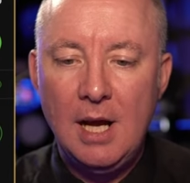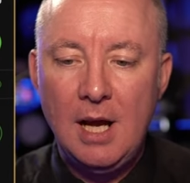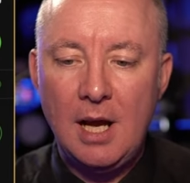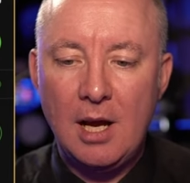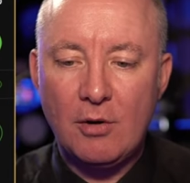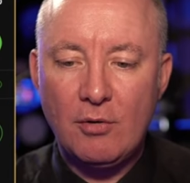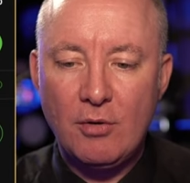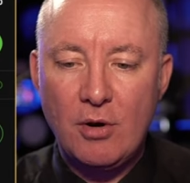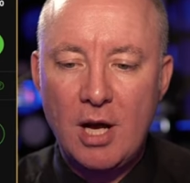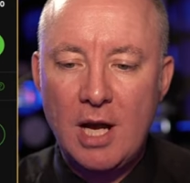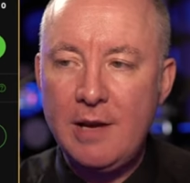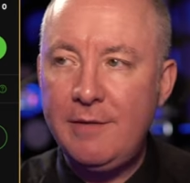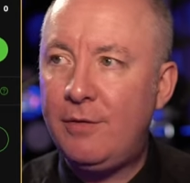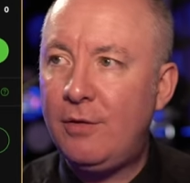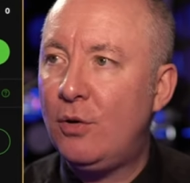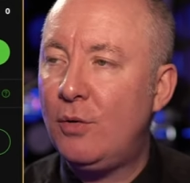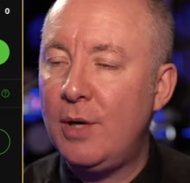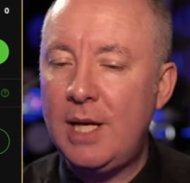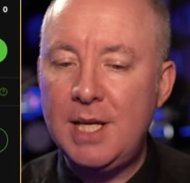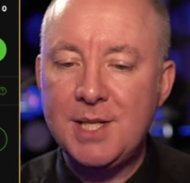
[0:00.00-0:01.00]

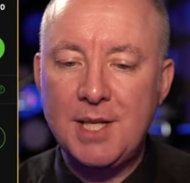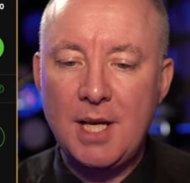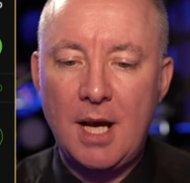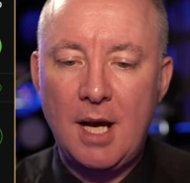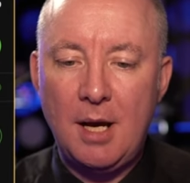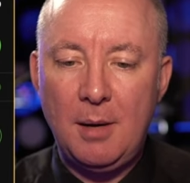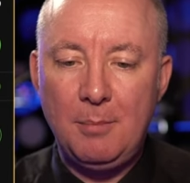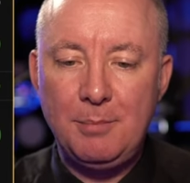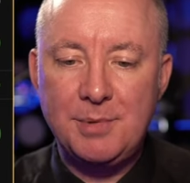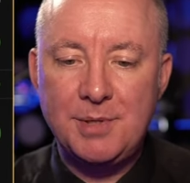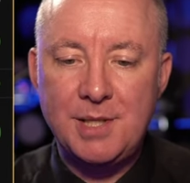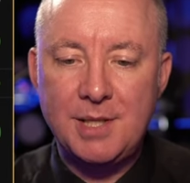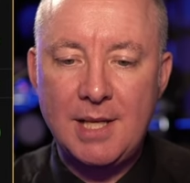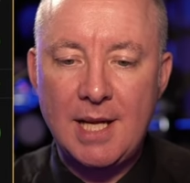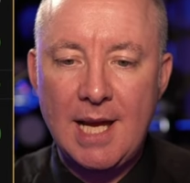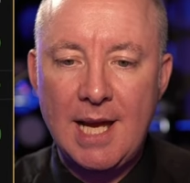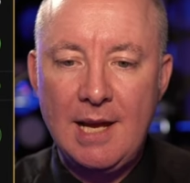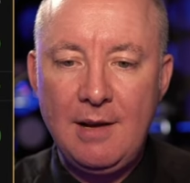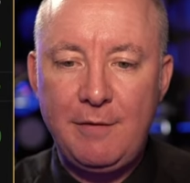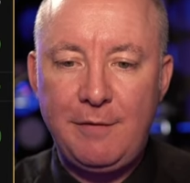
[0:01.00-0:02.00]
Arrival is up
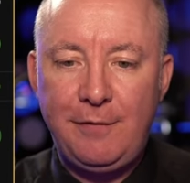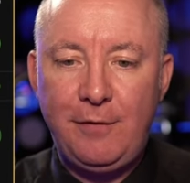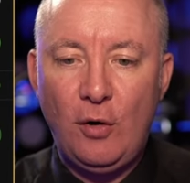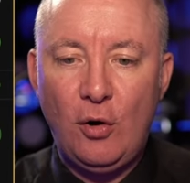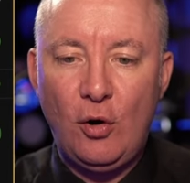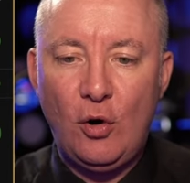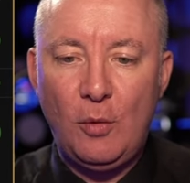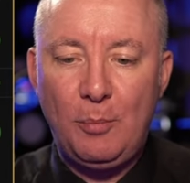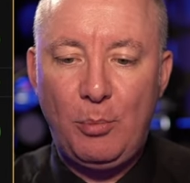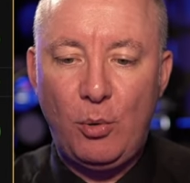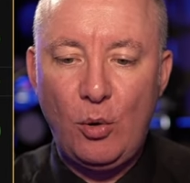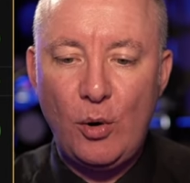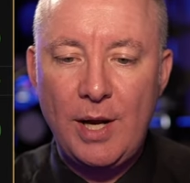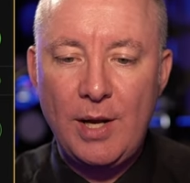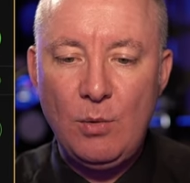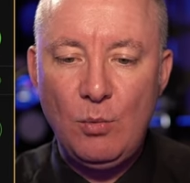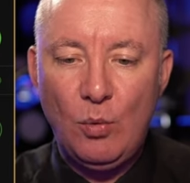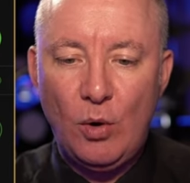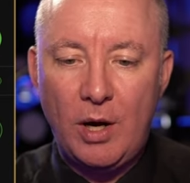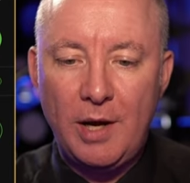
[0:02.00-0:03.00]
today,
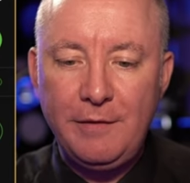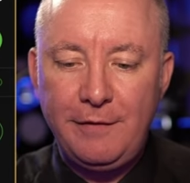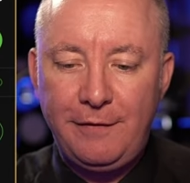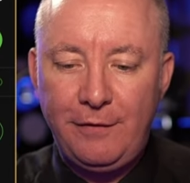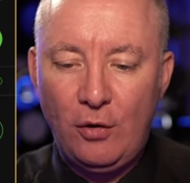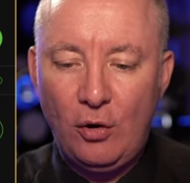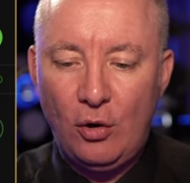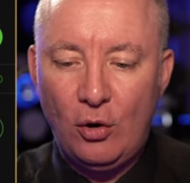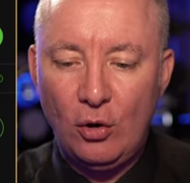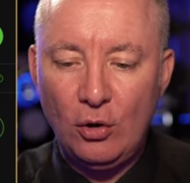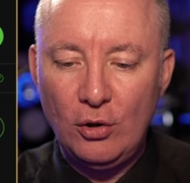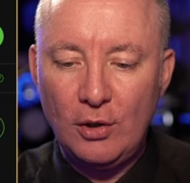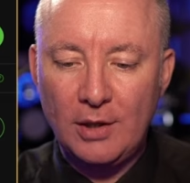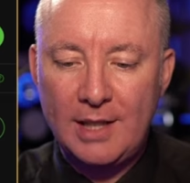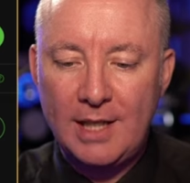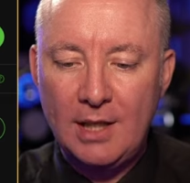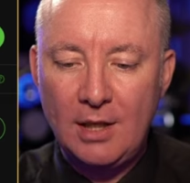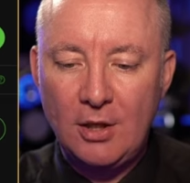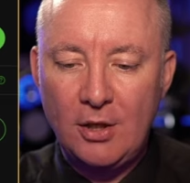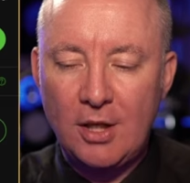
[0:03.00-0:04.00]
4.14.
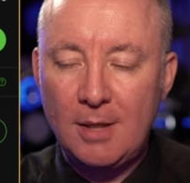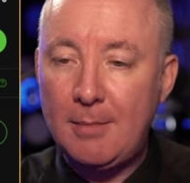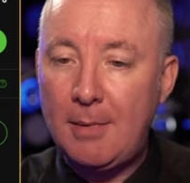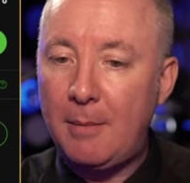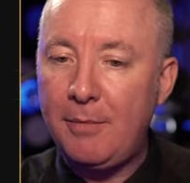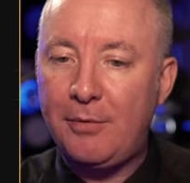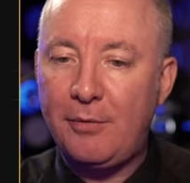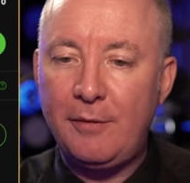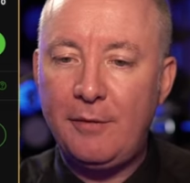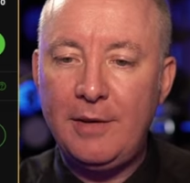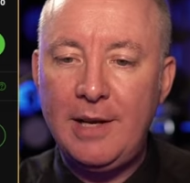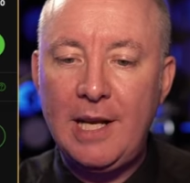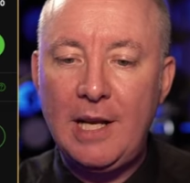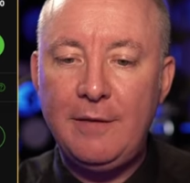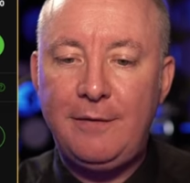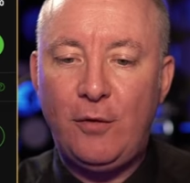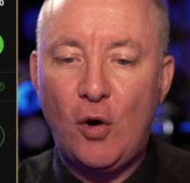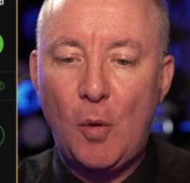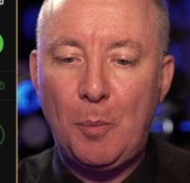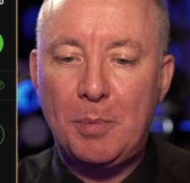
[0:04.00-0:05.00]
Looking good. I'm up nearly
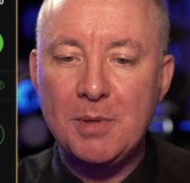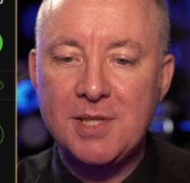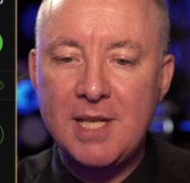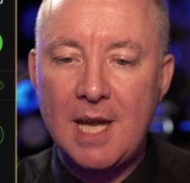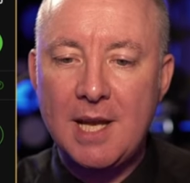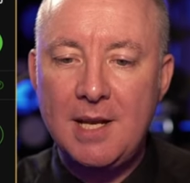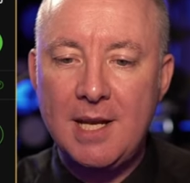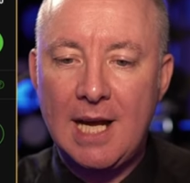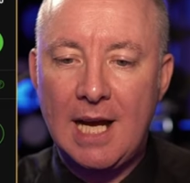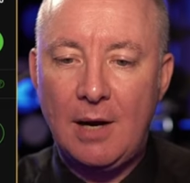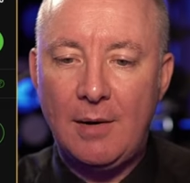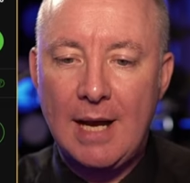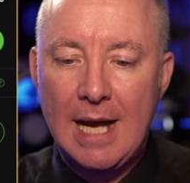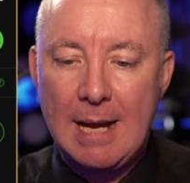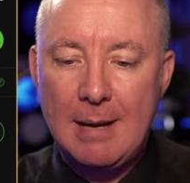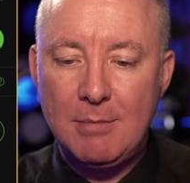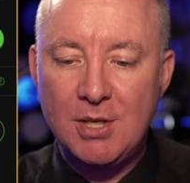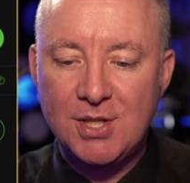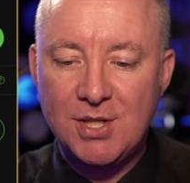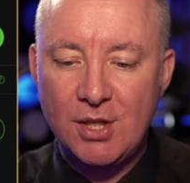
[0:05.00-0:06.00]
4% now.
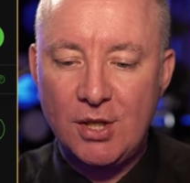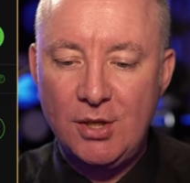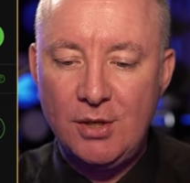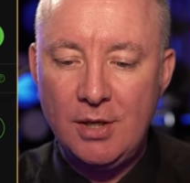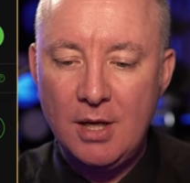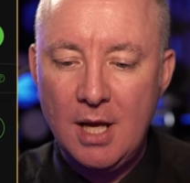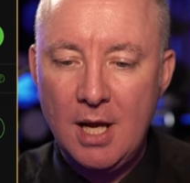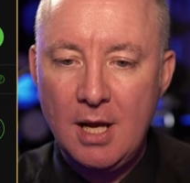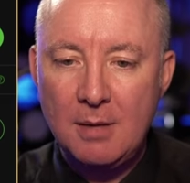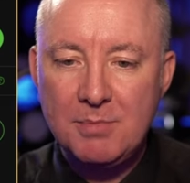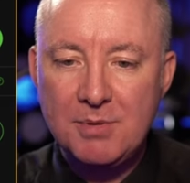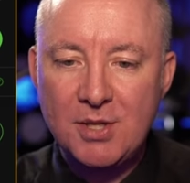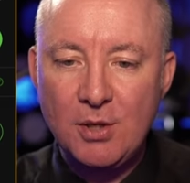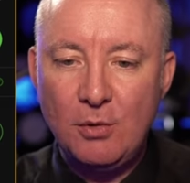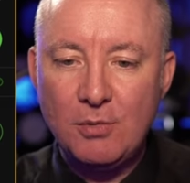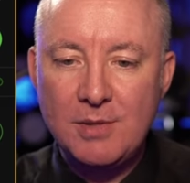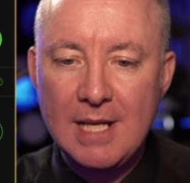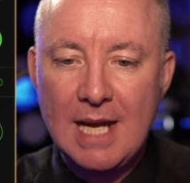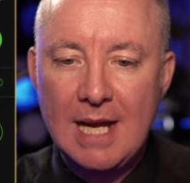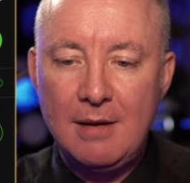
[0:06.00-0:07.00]
Amazon, I'm
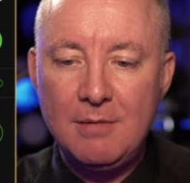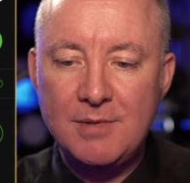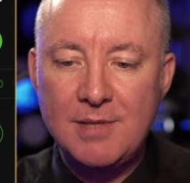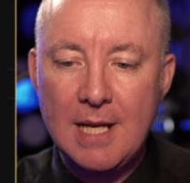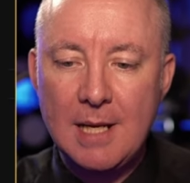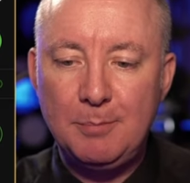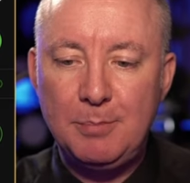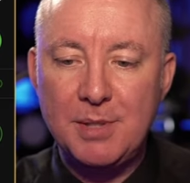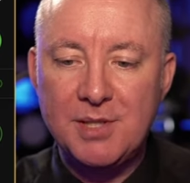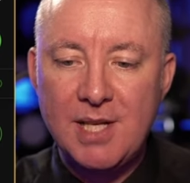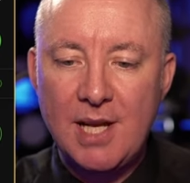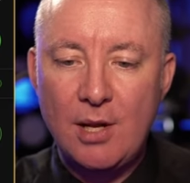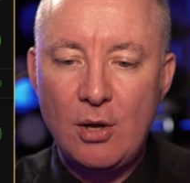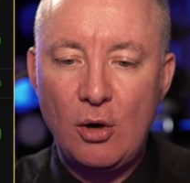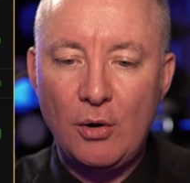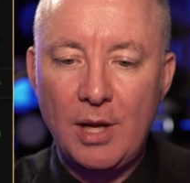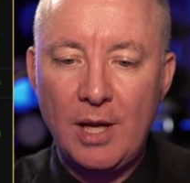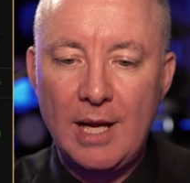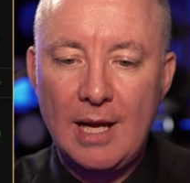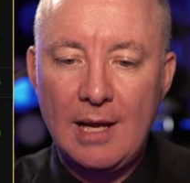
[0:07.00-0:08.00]
still down 10%
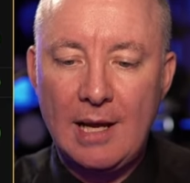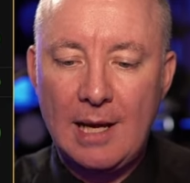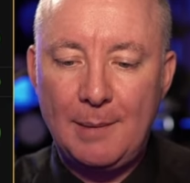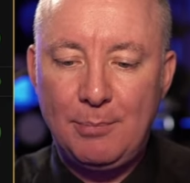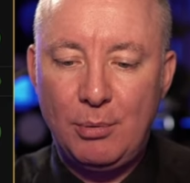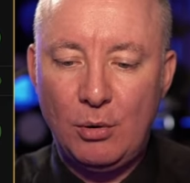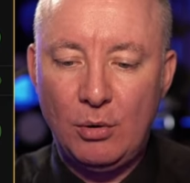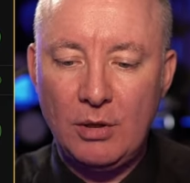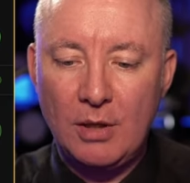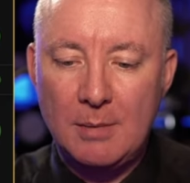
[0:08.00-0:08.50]
on it. Apple,